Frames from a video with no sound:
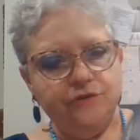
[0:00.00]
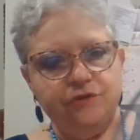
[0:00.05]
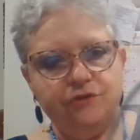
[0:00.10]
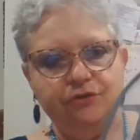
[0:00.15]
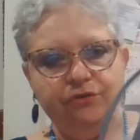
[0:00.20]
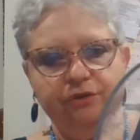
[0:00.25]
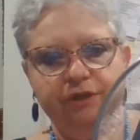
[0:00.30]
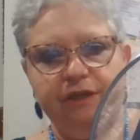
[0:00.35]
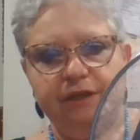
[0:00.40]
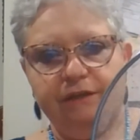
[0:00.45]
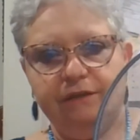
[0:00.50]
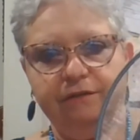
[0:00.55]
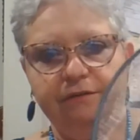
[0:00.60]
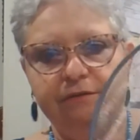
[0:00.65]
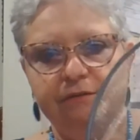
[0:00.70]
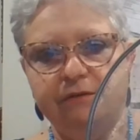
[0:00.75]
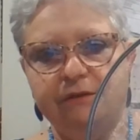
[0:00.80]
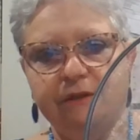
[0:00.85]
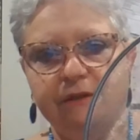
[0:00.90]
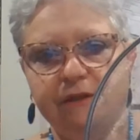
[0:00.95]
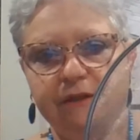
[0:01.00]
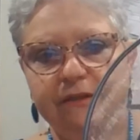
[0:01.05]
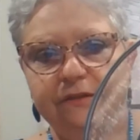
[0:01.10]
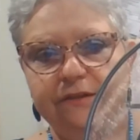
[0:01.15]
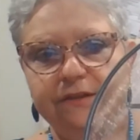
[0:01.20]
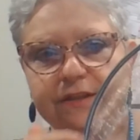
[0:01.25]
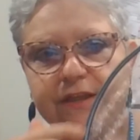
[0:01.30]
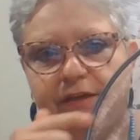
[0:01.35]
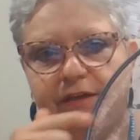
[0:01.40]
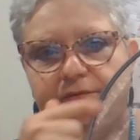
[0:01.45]
screen,
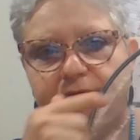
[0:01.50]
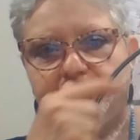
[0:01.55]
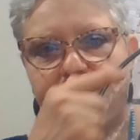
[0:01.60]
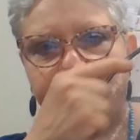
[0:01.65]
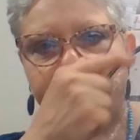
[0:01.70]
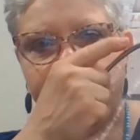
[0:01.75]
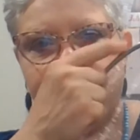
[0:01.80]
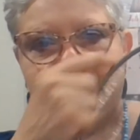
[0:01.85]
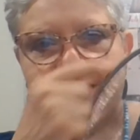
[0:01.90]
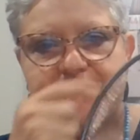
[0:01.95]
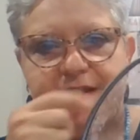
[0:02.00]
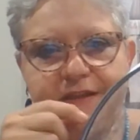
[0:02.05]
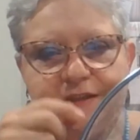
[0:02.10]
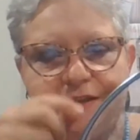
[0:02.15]
instead of leaving it